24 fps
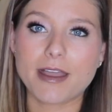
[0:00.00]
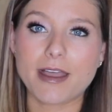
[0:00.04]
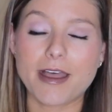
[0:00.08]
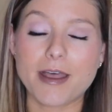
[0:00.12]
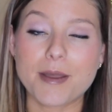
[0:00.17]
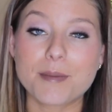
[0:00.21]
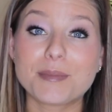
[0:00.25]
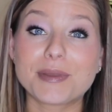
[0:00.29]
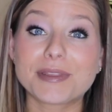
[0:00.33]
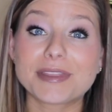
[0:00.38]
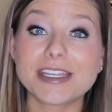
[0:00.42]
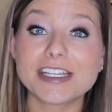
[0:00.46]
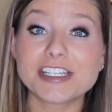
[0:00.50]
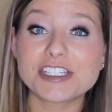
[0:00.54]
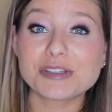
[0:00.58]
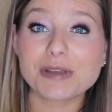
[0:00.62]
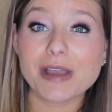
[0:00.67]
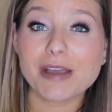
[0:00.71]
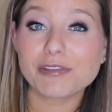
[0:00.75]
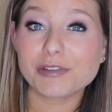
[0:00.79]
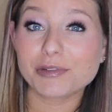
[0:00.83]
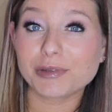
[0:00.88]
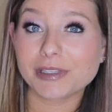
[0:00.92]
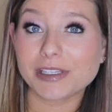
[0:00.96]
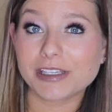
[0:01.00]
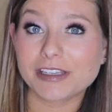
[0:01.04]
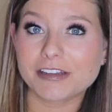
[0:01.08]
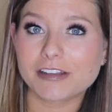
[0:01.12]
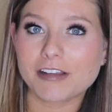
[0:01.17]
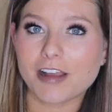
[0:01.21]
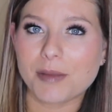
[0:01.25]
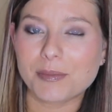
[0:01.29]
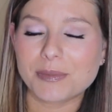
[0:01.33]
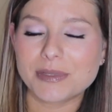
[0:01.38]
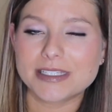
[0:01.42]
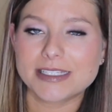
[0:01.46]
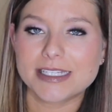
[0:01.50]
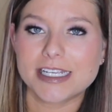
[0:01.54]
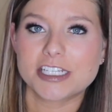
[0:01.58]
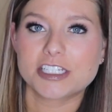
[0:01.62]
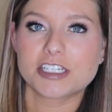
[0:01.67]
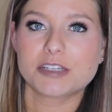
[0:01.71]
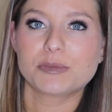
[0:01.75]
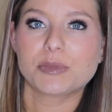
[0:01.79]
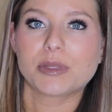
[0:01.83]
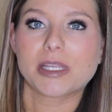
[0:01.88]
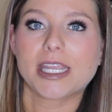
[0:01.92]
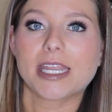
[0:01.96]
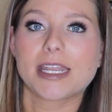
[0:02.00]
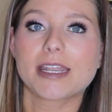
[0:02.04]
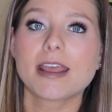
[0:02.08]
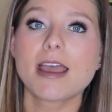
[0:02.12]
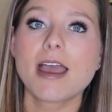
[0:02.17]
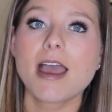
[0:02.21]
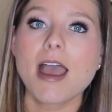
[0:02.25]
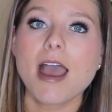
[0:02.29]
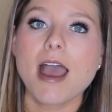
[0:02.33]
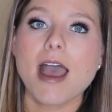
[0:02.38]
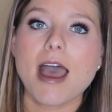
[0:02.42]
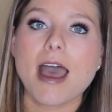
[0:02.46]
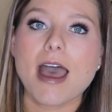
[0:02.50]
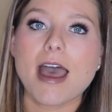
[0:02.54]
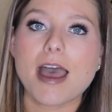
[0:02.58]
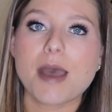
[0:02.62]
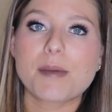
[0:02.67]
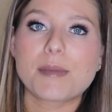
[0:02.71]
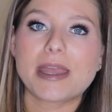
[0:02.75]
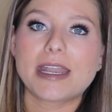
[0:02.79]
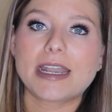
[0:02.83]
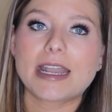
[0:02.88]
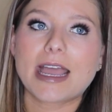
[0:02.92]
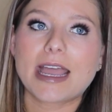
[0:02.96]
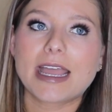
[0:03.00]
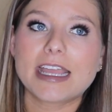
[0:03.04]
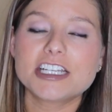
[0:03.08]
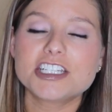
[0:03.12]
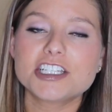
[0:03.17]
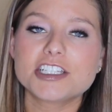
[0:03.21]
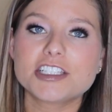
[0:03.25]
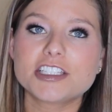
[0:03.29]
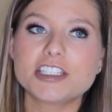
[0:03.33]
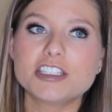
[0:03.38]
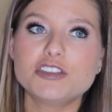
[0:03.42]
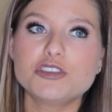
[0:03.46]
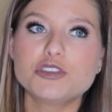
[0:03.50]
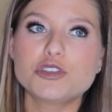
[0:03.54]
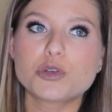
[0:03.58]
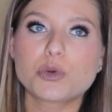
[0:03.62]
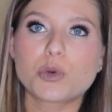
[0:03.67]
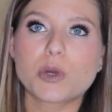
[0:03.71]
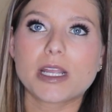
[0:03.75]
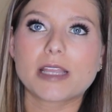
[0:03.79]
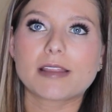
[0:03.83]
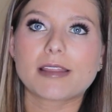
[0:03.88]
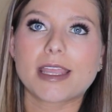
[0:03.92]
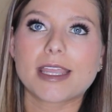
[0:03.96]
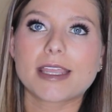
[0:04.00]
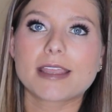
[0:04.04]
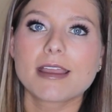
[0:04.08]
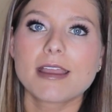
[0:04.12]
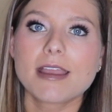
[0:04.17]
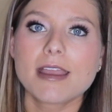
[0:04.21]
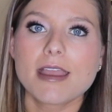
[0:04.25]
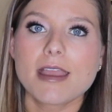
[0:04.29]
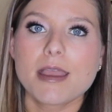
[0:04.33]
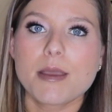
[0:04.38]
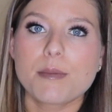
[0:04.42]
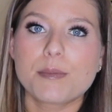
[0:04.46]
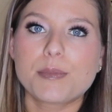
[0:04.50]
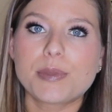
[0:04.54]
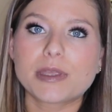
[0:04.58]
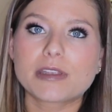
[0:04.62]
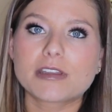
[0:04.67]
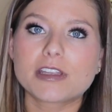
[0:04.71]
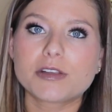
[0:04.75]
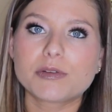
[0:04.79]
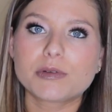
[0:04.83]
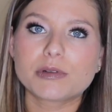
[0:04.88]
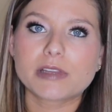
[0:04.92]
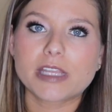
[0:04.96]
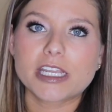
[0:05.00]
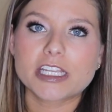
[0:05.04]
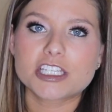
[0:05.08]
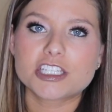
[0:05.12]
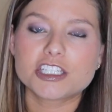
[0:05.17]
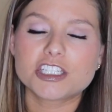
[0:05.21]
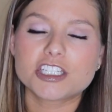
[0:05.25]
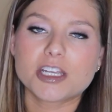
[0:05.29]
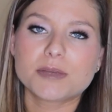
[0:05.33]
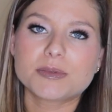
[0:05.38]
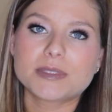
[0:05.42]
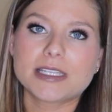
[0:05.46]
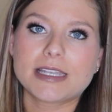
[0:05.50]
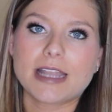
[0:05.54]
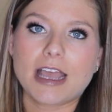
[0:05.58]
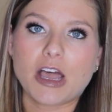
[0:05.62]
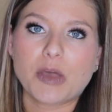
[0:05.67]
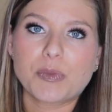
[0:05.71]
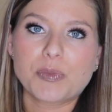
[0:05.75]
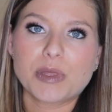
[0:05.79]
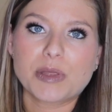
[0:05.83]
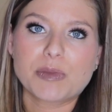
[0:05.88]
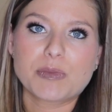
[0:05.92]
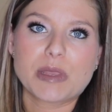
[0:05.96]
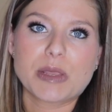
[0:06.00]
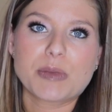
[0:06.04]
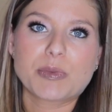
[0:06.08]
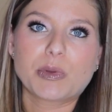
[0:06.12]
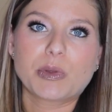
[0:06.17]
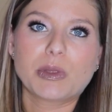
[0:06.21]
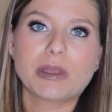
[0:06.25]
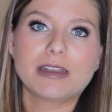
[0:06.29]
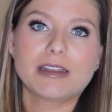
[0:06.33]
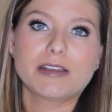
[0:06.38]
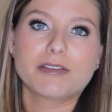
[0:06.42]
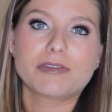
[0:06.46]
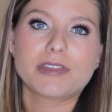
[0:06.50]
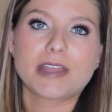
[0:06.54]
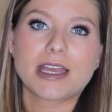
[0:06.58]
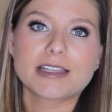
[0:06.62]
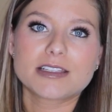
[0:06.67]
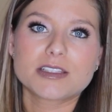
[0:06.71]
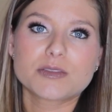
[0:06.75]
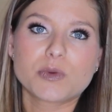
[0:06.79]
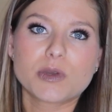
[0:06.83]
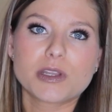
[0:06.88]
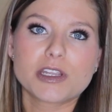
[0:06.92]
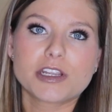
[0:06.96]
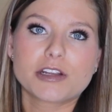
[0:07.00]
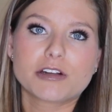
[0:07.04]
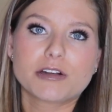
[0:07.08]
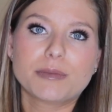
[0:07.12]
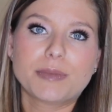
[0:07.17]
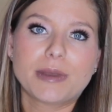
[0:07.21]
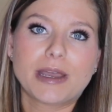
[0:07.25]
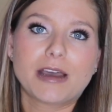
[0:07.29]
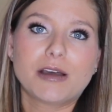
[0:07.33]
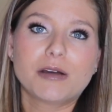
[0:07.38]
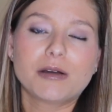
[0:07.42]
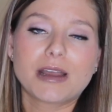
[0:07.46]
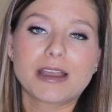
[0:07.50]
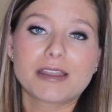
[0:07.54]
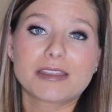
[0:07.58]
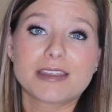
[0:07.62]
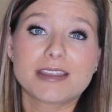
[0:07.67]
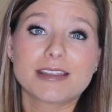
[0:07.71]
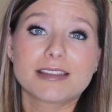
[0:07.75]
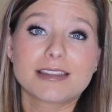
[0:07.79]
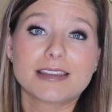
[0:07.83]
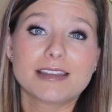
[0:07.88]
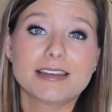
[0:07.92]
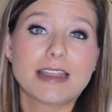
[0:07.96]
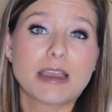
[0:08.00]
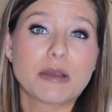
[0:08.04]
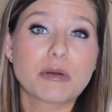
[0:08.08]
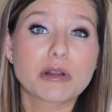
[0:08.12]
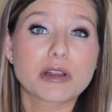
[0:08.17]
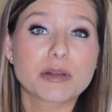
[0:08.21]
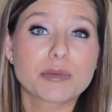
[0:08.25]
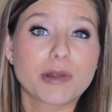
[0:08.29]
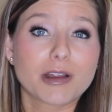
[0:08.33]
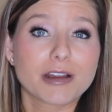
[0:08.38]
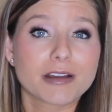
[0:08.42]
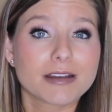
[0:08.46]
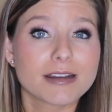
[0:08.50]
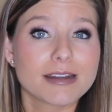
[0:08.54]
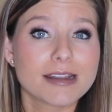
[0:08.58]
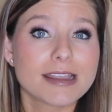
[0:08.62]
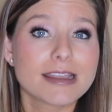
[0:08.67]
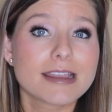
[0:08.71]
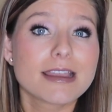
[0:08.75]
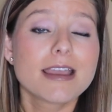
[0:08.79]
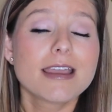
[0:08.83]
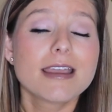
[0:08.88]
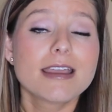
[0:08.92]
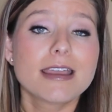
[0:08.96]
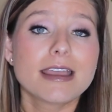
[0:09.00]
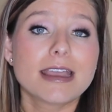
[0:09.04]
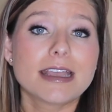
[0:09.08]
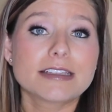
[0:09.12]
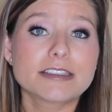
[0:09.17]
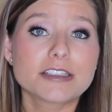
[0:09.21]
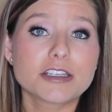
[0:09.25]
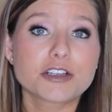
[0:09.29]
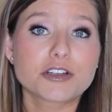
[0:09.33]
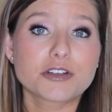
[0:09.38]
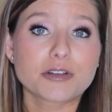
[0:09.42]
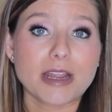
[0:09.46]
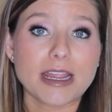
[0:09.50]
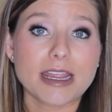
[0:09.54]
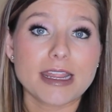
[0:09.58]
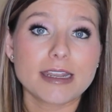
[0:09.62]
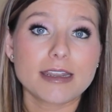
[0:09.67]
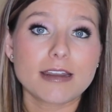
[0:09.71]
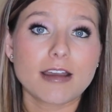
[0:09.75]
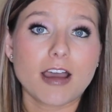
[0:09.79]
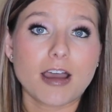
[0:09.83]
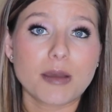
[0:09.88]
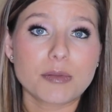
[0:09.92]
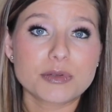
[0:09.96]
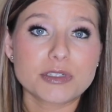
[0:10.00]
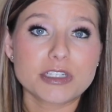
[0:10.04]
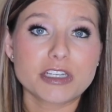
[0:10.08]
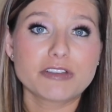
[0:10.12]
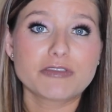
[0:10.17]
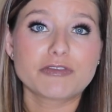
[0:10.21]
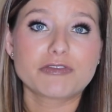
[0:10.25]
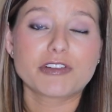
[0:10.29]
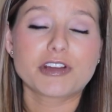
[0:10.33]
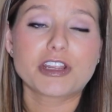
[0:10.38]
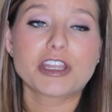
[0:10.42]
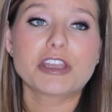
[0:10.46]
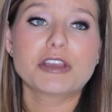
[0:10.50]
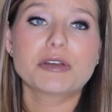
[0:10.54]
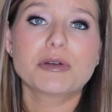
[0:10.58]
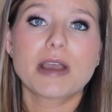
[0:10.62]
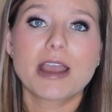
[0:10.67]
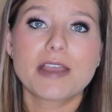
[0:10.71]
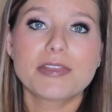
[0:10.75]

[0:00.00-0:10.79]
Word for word: But they do have a really good compensation plan. And I just enjoy like building relationships and helping people. And if that's what you're about, I think that network marketing is a great option for you.